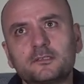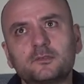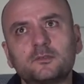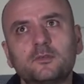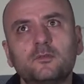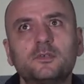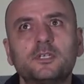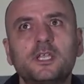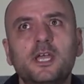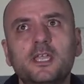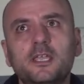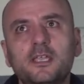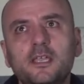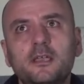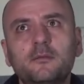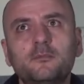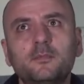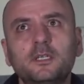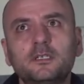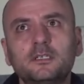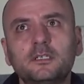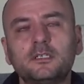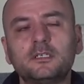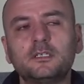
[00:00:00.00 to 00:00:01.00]
So when I came
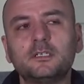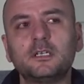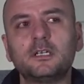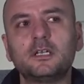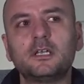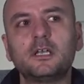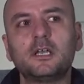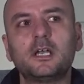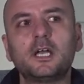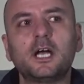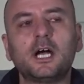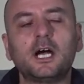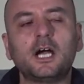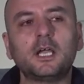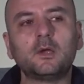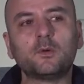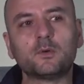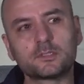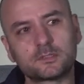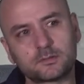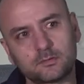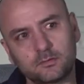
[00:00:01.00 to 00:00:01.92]
here, I was